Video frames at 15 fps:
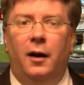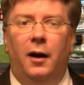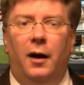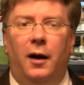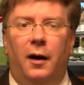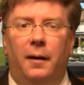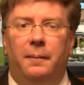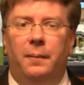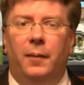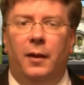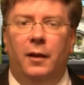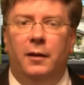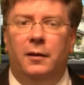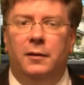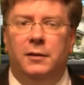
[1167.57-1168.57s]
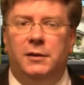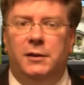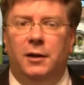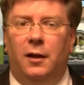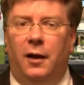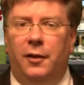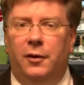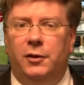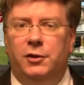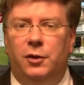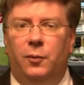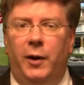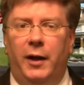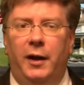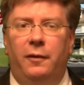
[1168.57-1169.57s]
uh, still others are
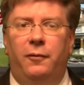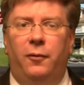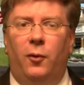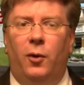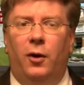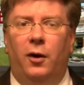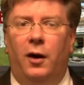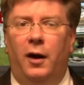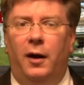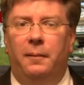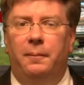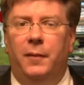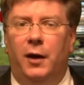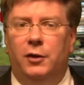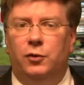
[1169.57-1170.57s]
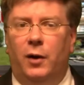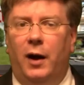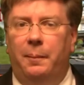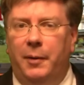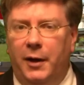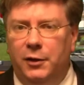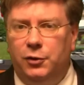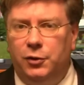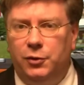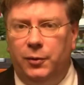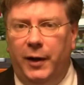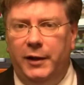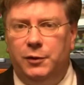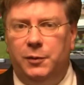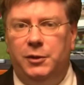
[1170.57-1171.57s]
waiting for uh, a drop in interest
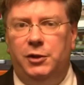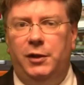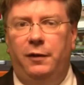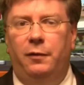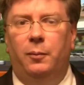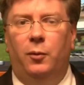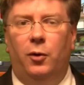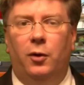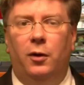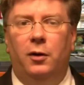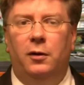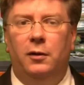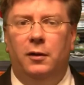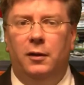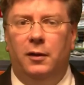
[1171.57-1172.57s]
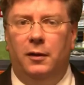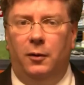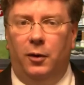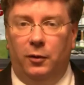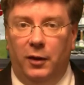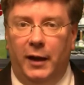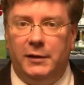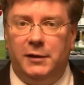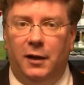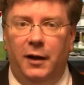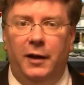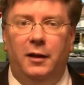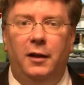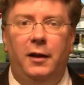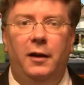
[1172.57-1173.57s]
rates, which is even more or less
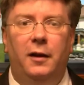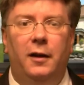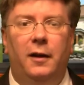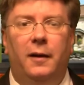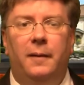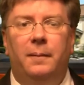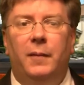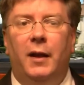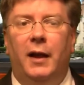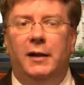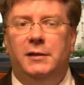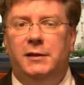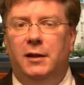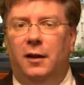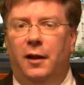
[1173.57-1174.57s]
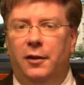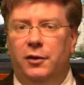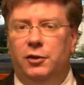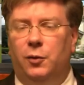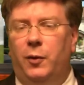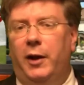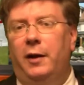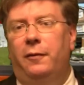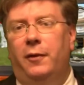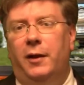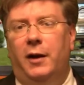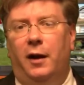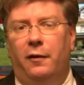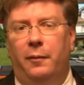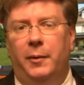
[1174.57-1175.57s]
likely. And still others are waiting for the
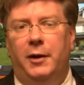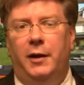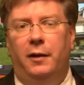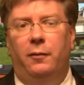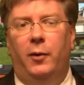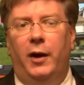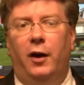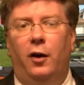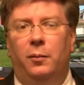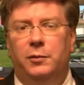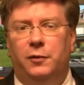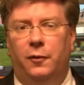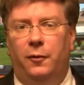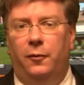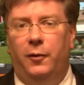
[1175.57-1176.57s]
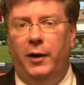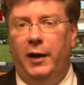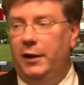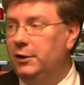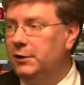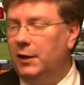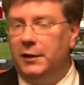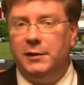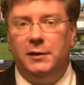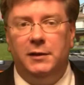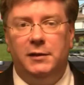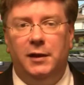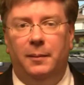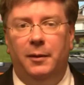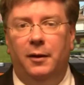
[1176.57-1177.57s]
government to give away homes for free. Just listen to
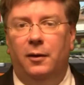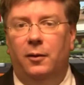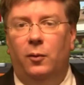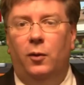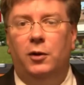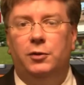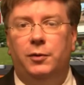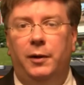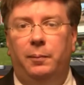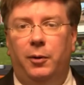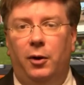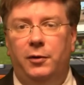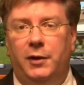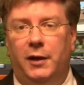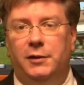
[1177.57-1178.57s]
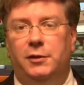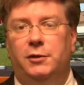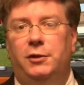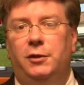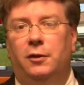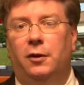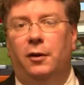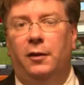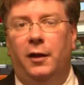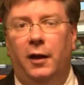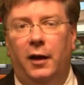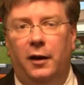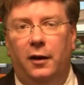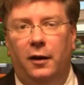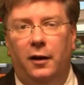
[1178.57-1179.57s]
some of the Wall Street protesters and you'll learn
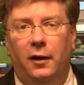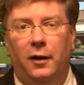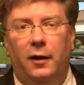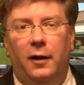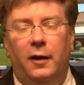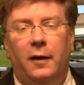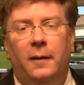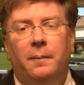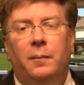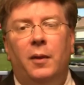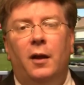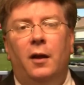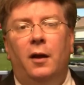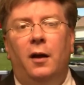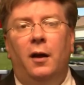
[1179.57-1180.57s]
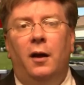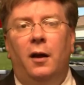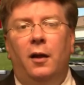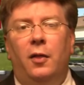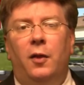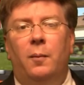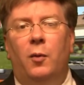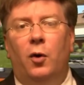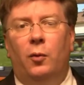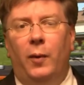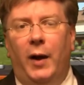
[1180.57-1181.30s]
that. The more